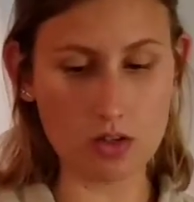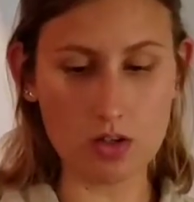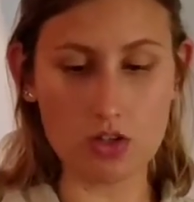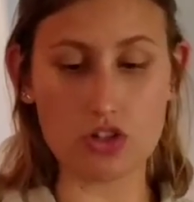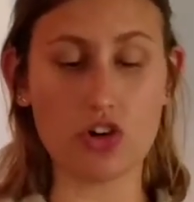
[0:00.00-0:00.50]

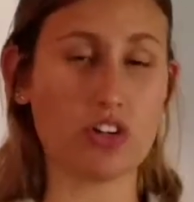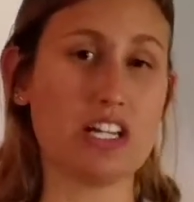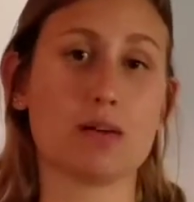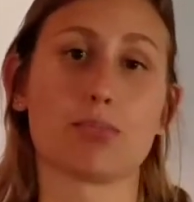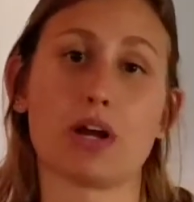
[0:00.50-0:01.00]
You don't need
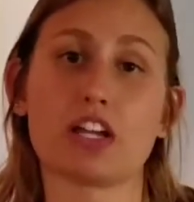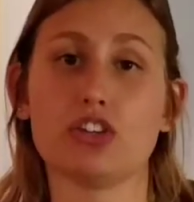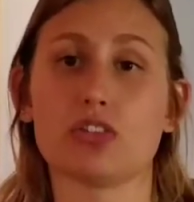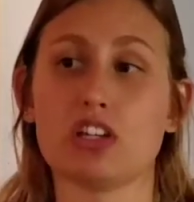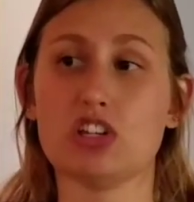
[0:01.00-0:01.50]
a brick, you
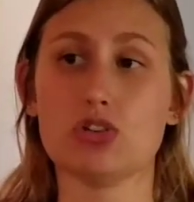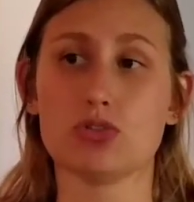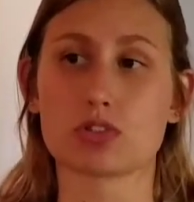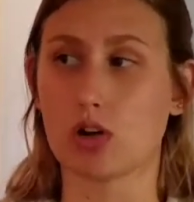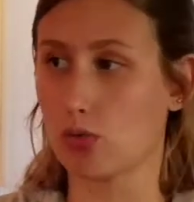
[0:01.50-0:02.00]
can use
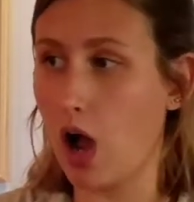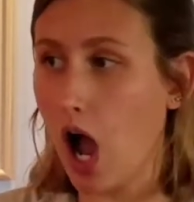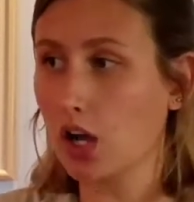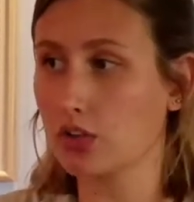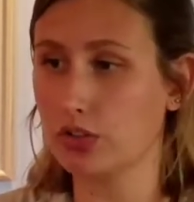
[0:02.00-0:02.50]
a
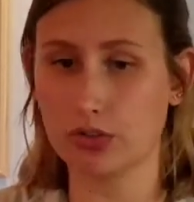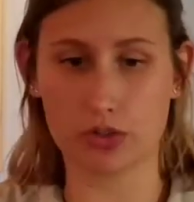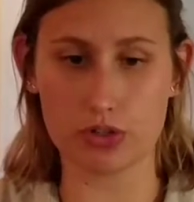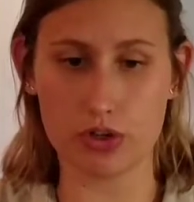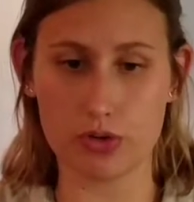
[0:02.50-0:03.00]
rock, you could
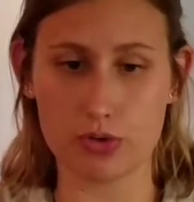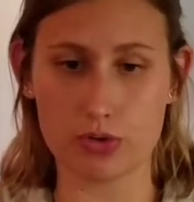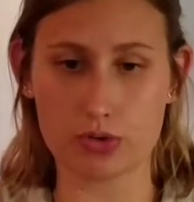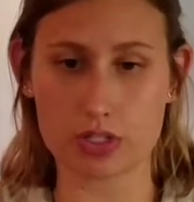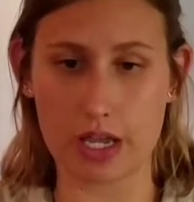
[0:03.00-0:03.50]

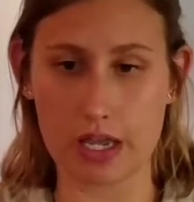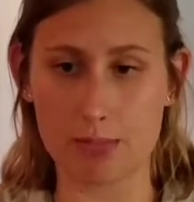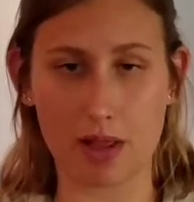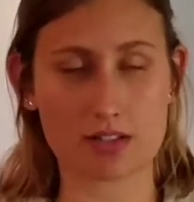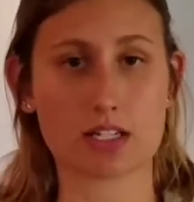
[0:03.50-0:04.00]
use a
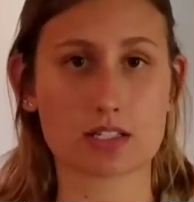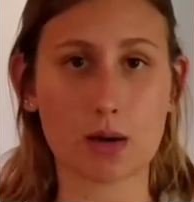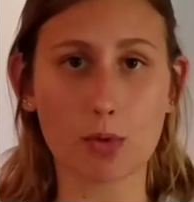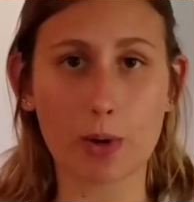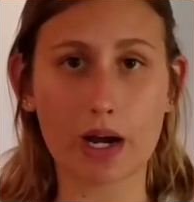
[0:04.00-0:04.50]
plastic
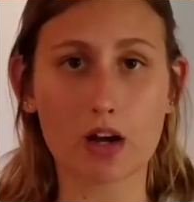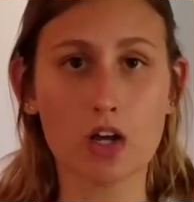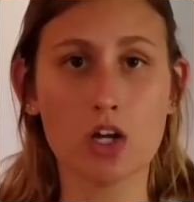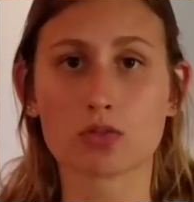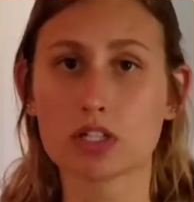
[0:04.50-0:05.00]
Tupperware,
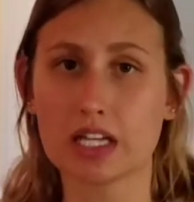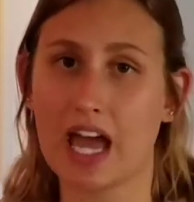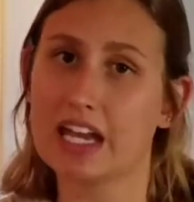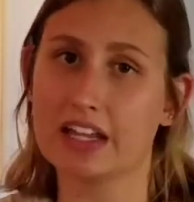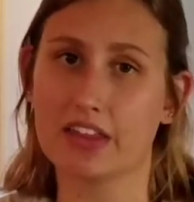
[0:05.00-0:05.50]
really
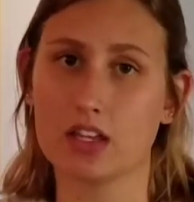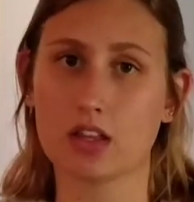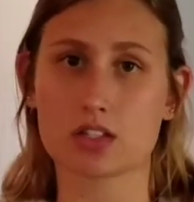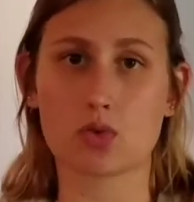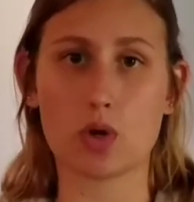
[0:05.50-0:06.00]
anything
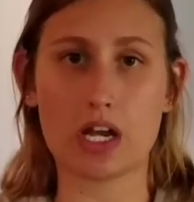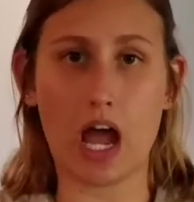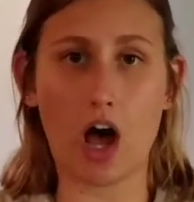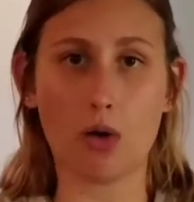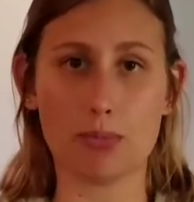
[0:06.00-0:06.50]
that's going to
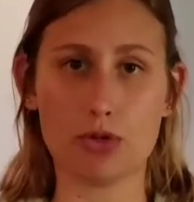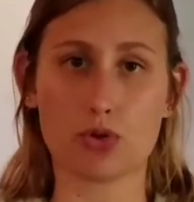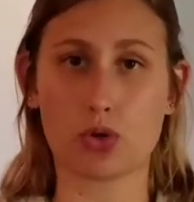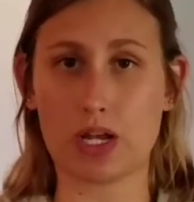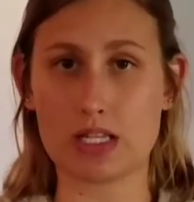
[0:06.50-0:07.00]
help you
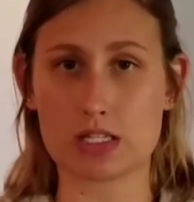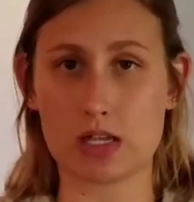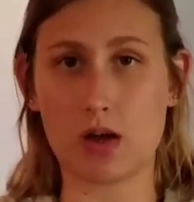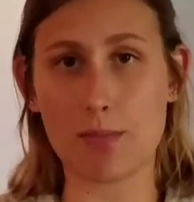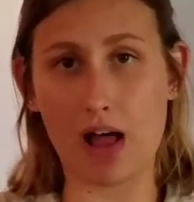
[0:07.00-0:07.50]
create
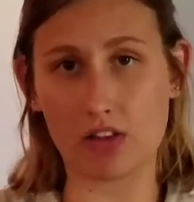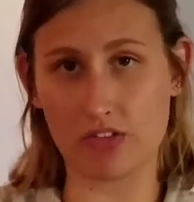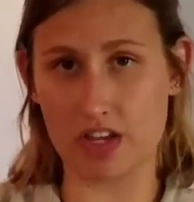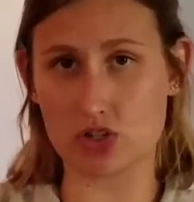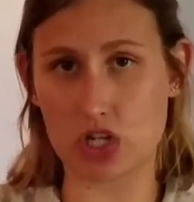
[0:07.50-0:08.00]
some
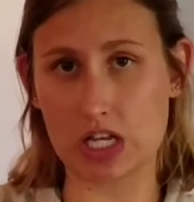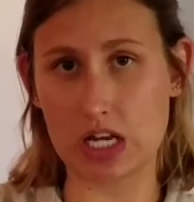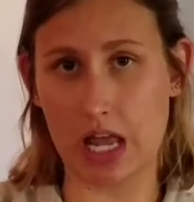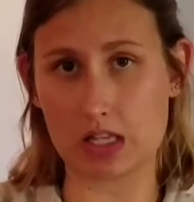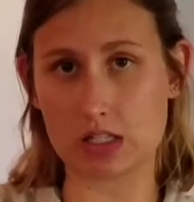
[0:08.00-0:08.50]
elevation
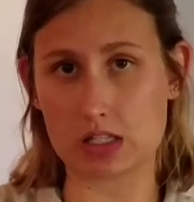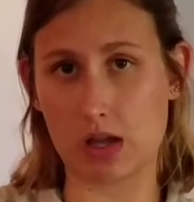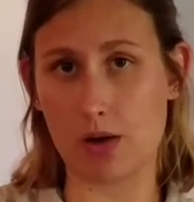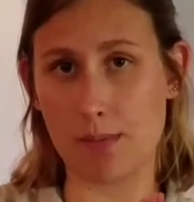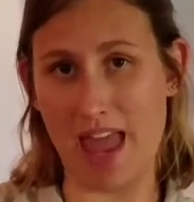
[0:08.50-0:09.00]
and
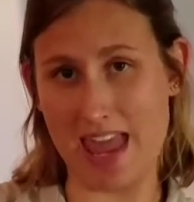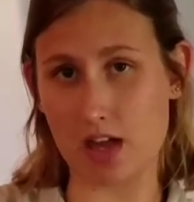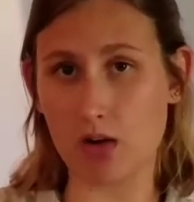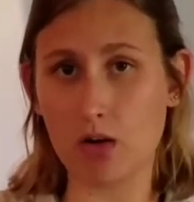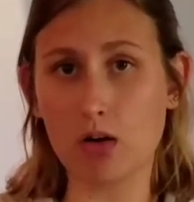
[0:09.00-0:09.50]
some
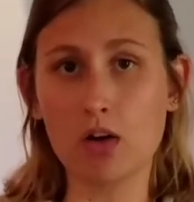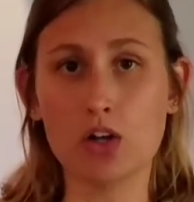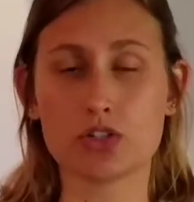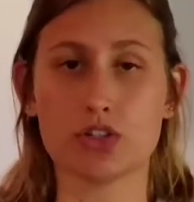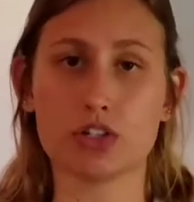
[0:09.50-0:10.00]
angle
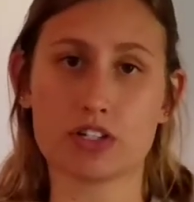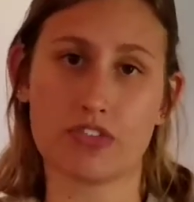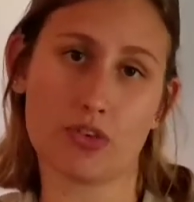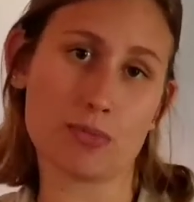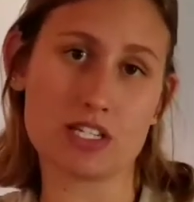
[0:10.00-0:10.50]
to your
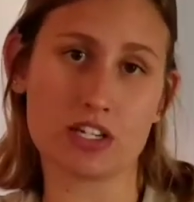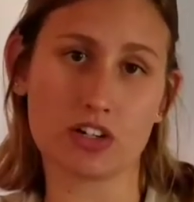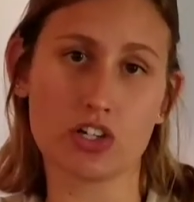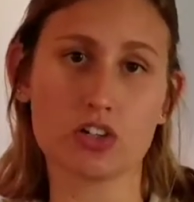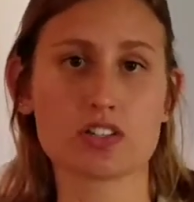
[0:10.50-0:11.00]
different
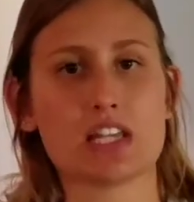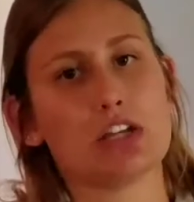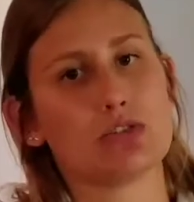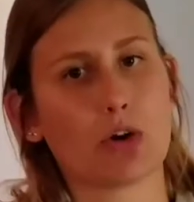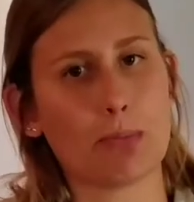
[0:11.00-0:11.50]
materials that you
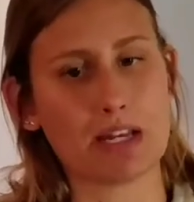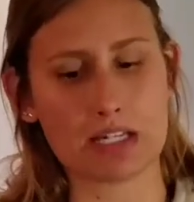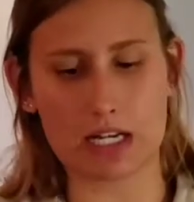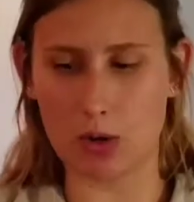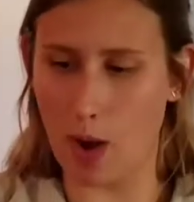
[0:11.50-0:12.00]
don't mind
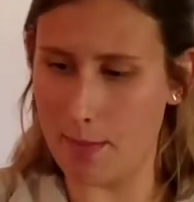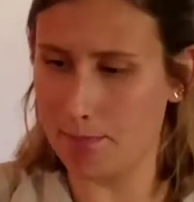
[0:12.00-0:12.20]
getting wet.